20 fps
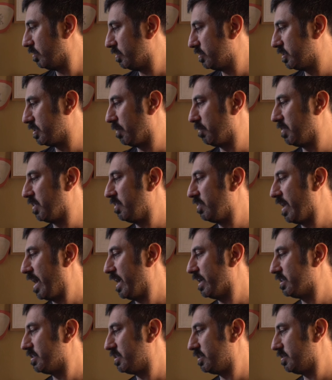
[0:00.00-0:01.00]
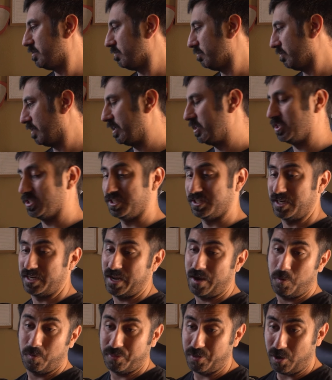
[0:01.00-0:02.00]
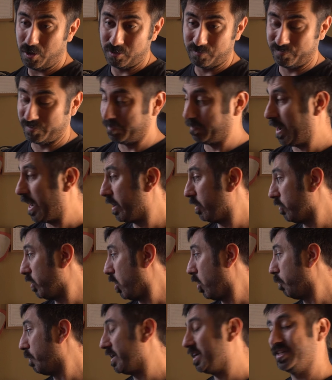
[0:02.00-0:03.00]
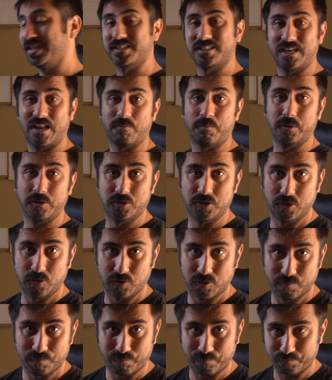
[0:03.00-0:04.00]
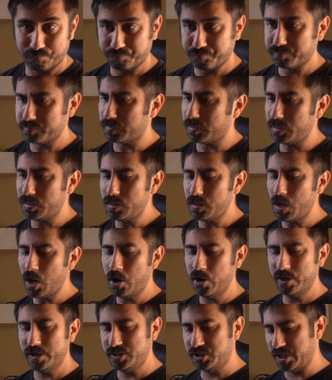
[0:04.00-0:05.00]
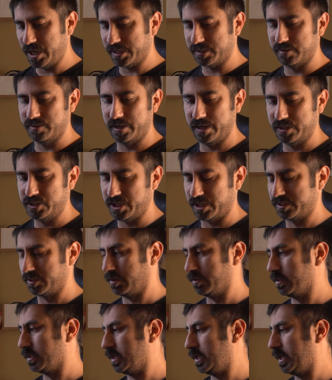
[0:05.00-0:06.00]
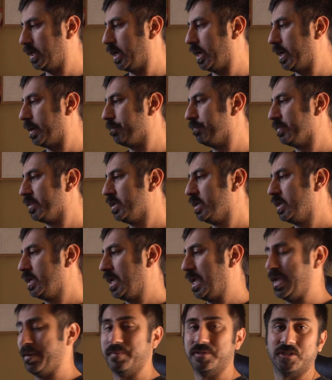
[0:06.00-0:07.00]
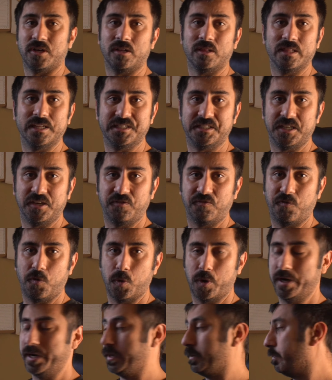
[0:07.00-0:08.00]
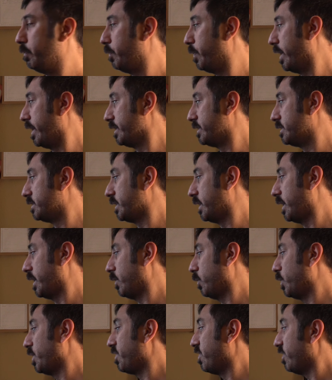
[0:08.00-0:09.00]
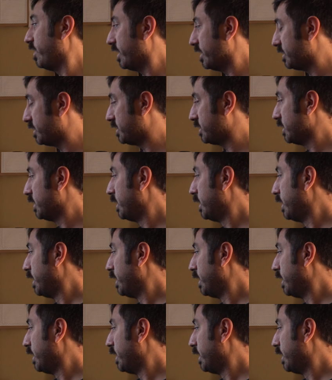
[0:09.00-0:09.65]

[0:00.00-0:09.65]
something that they just send out with all of them. I don't know, but it doesn't have Bluetooth. I already checked, and then I checked on the uh, Amazon listing for it. But uh, with this,